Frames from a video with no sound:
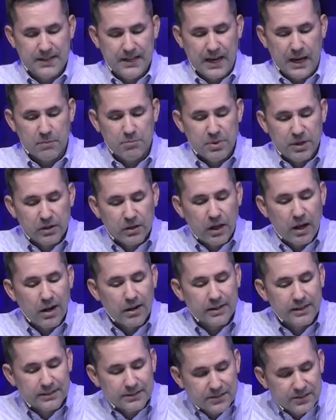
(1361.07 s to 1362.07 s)
And
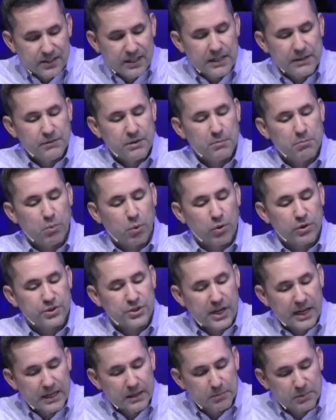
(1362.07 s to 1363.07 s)
Bilhah conceived and bore
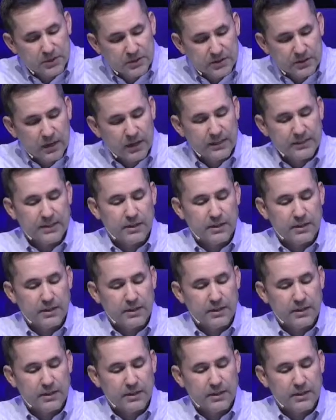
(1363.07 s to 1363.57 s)
Jacob a son.